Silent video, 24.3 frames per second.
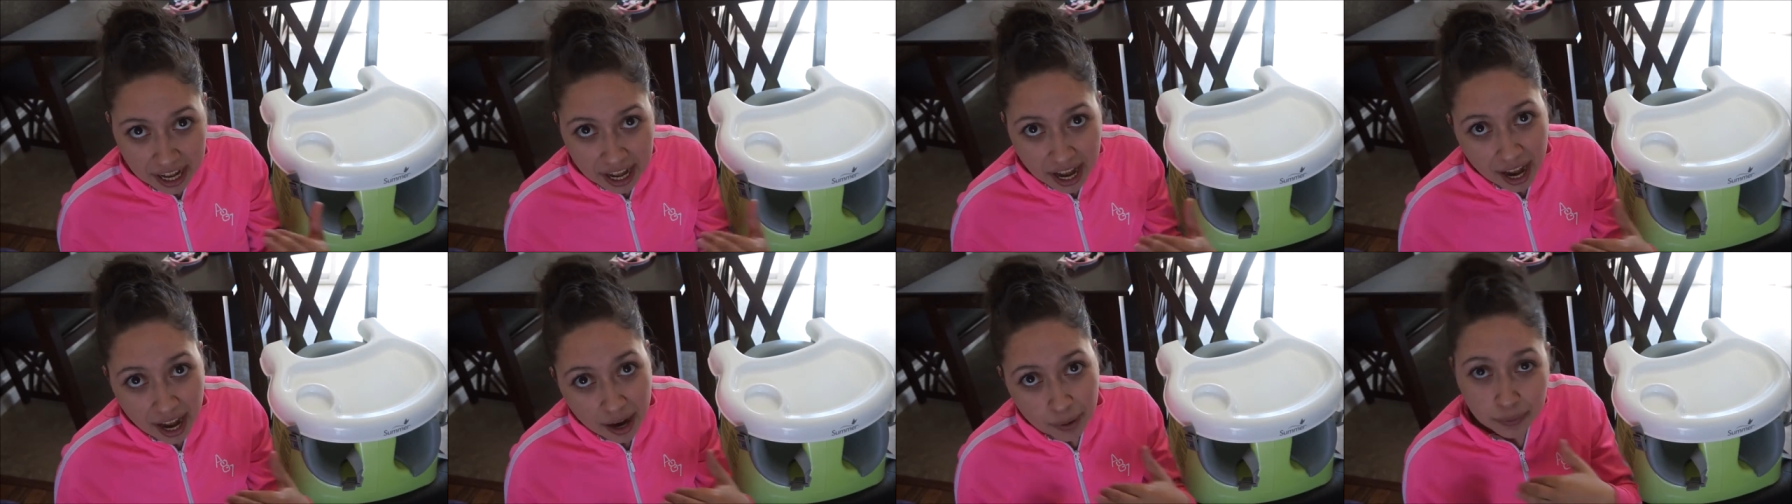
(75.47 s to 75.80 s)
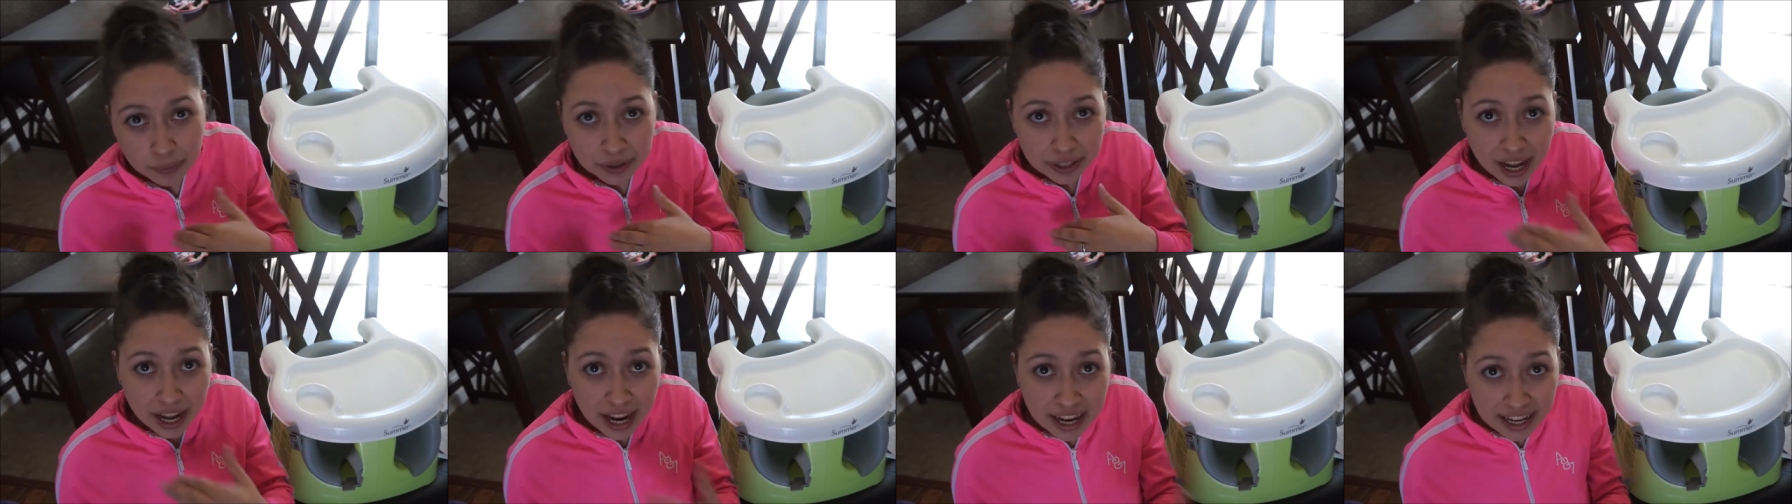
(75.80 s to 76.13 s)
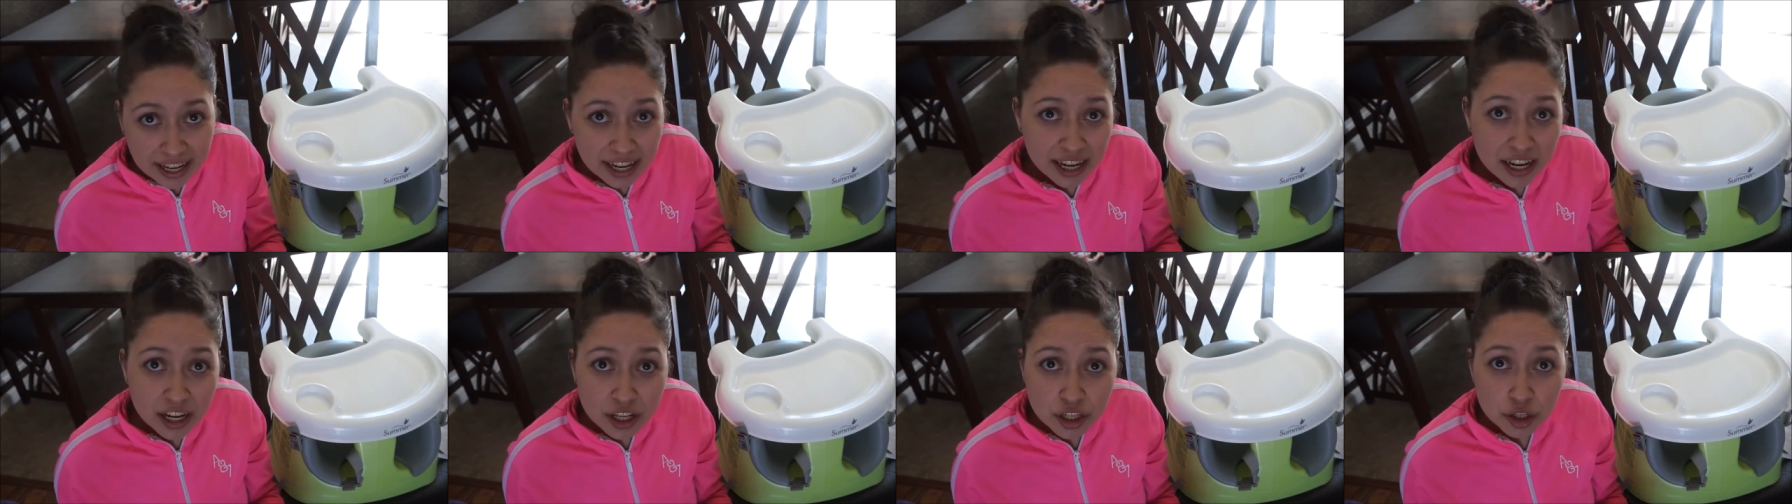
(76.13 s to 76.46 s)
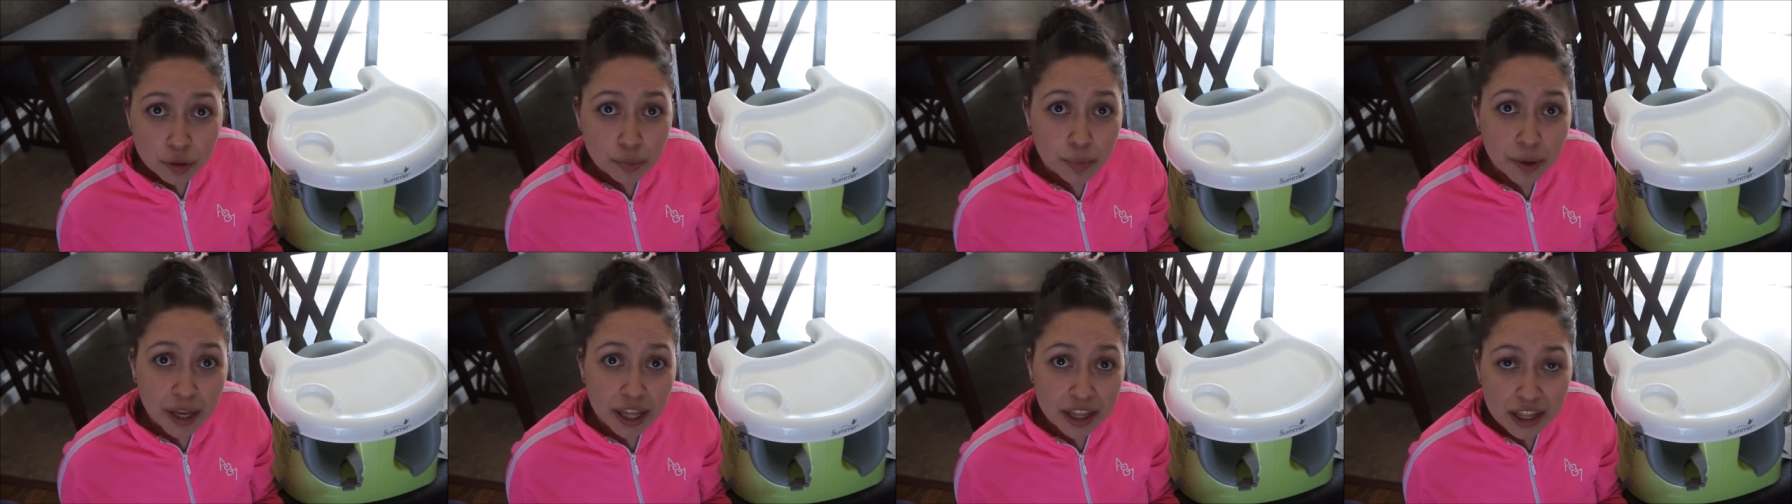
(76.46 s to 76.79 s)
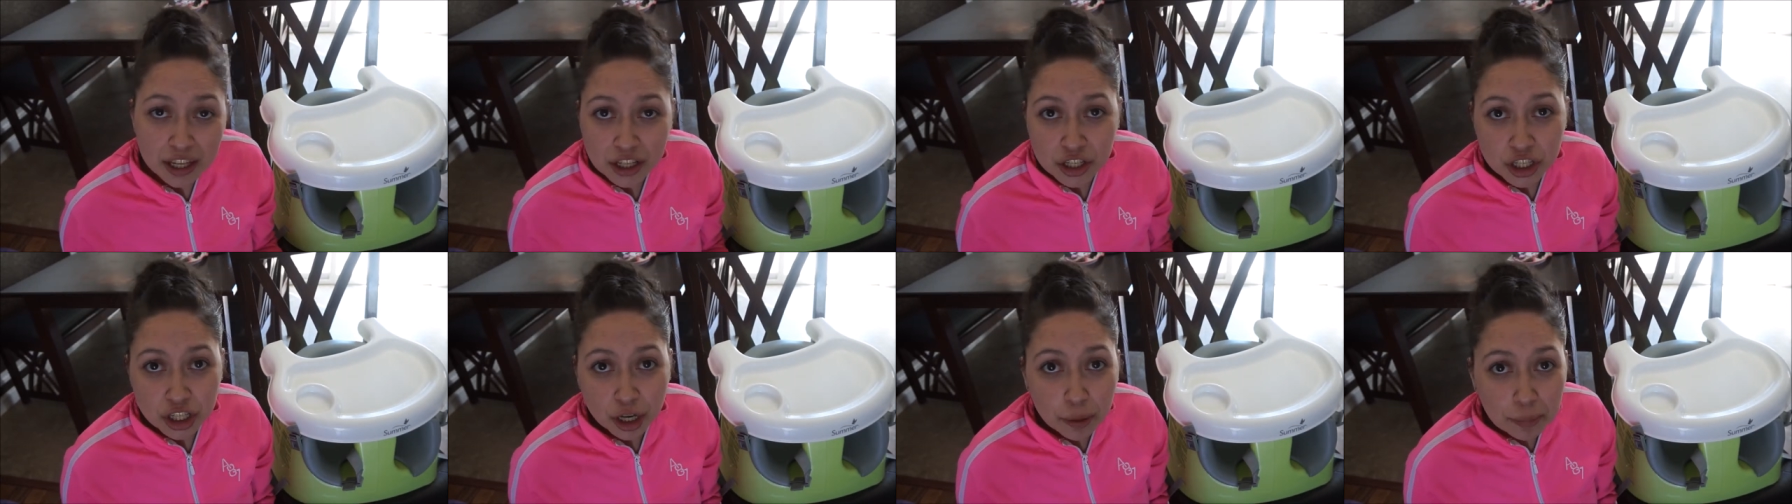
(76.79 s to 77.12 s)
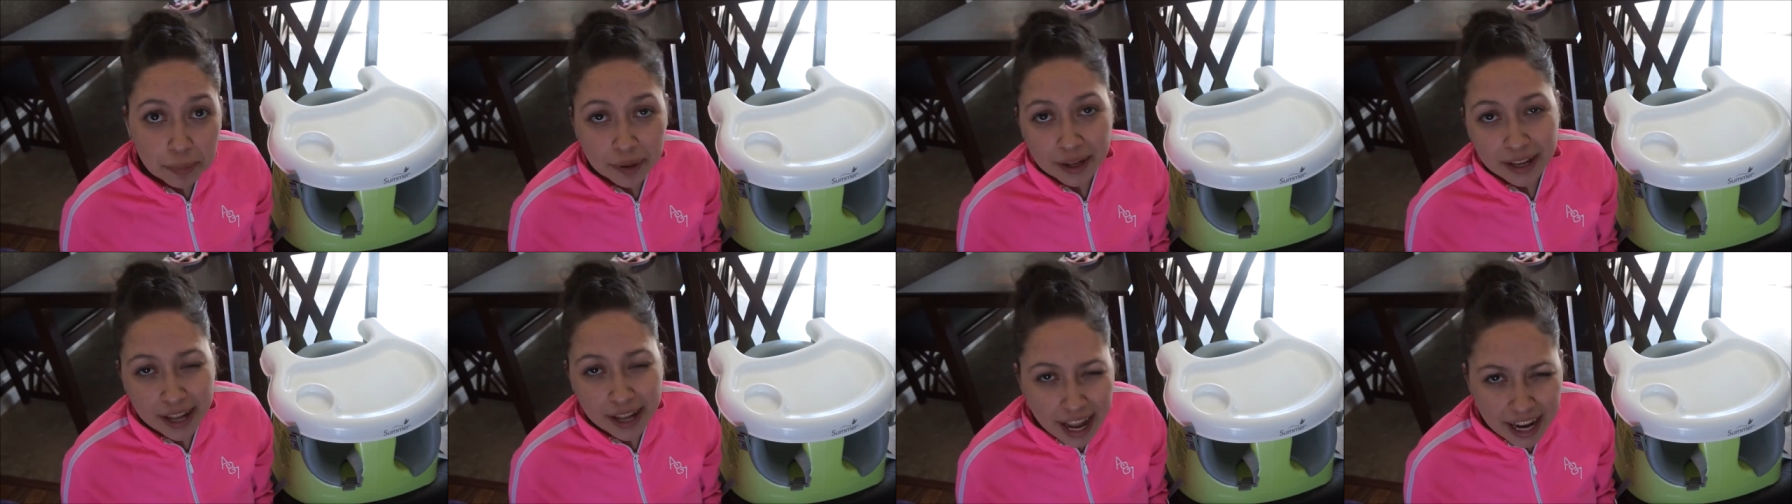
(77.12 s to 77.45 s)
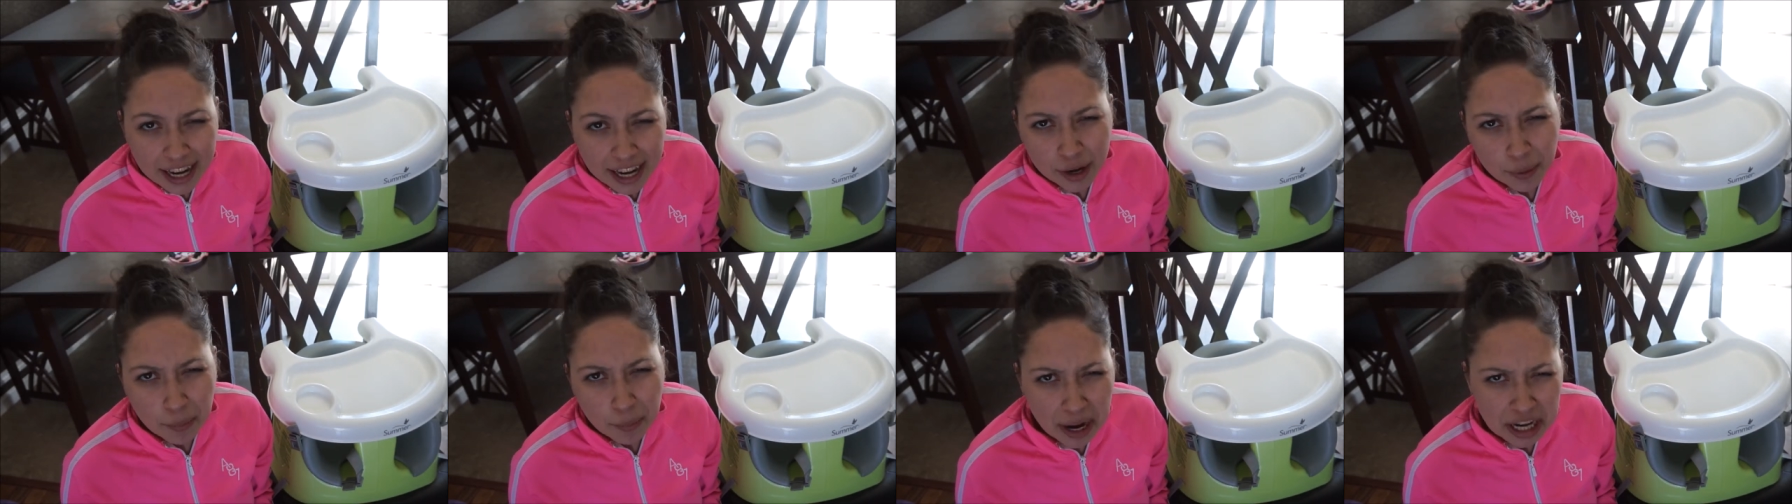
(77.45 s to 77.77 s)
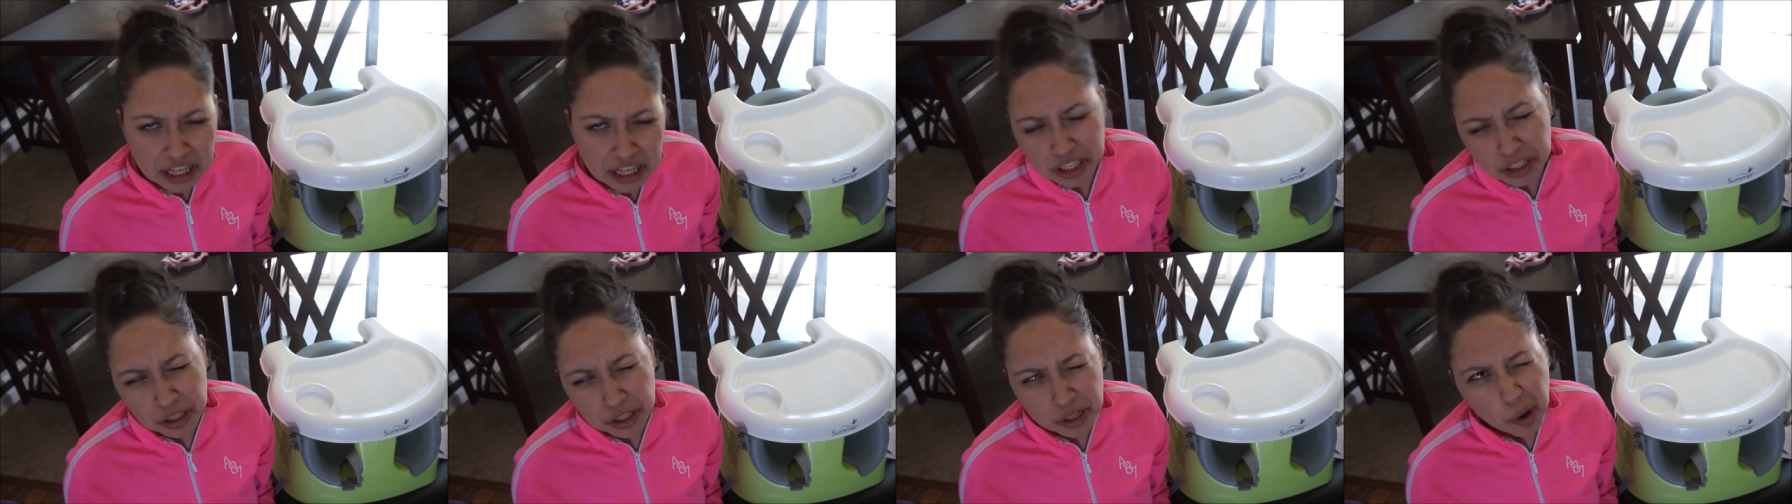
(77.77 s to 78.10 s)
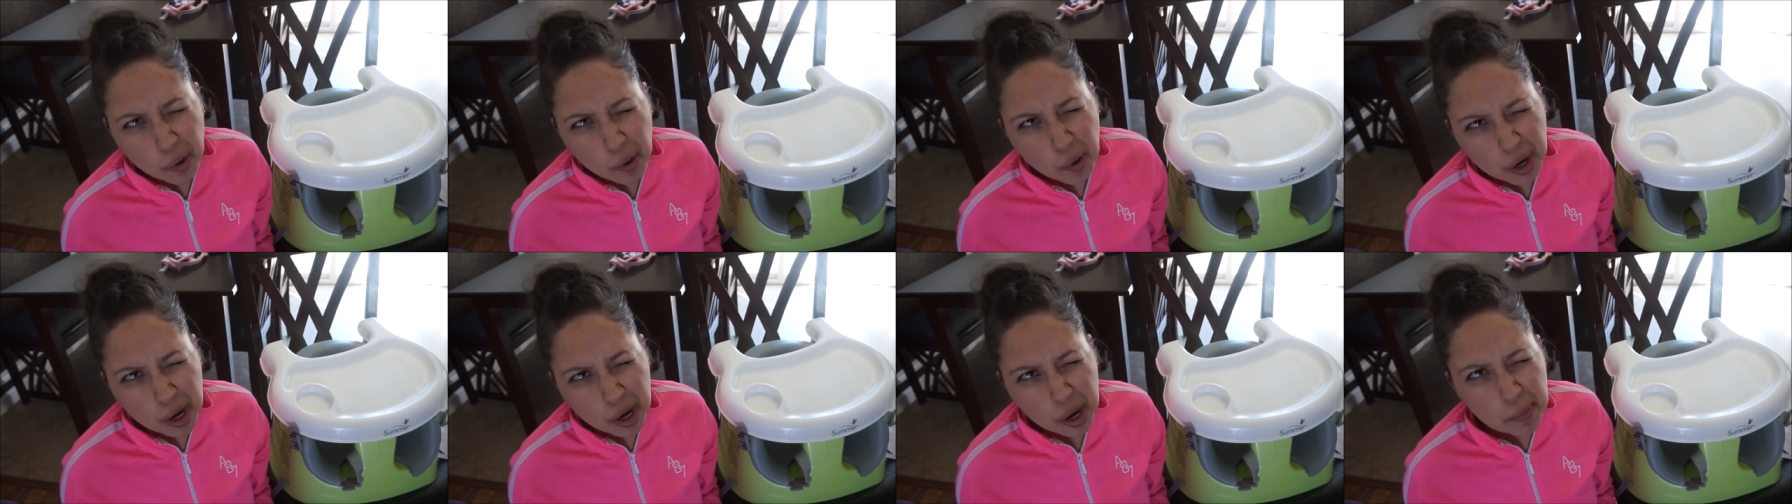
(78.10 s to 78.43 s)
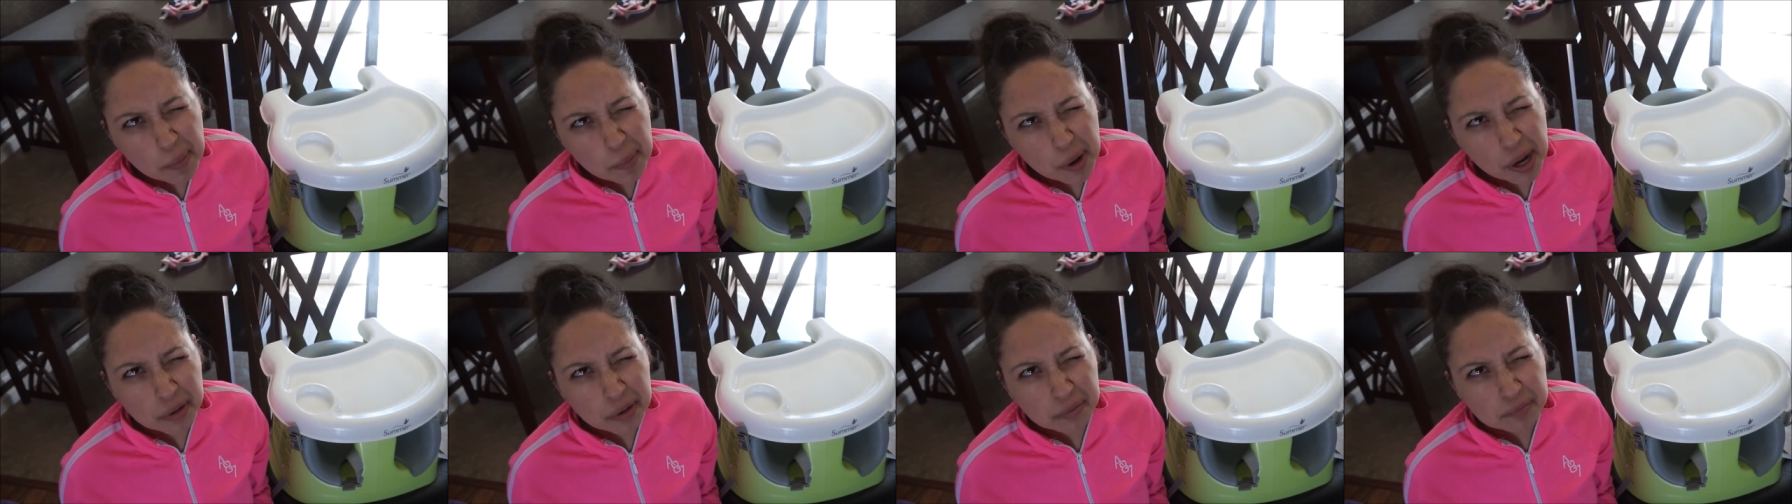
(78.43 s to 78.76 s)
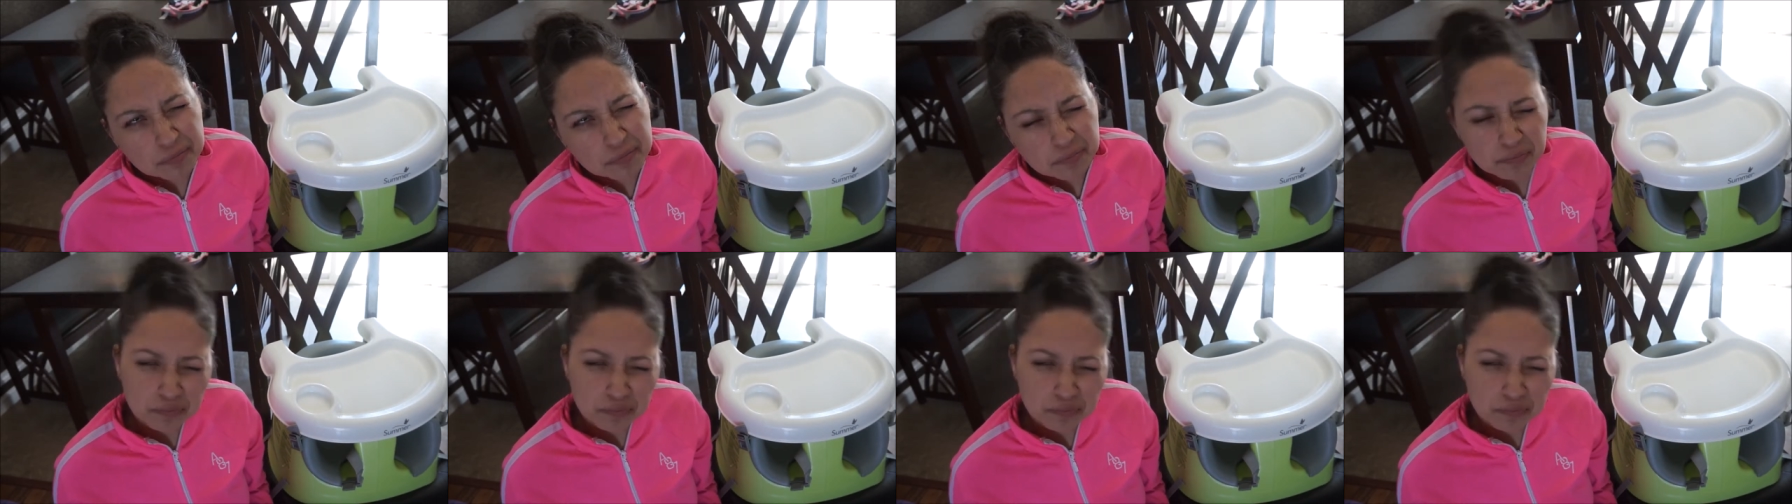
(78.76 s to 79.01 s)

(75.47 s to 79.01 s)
I, I needed to pay the shipping anyways. You know what I mean?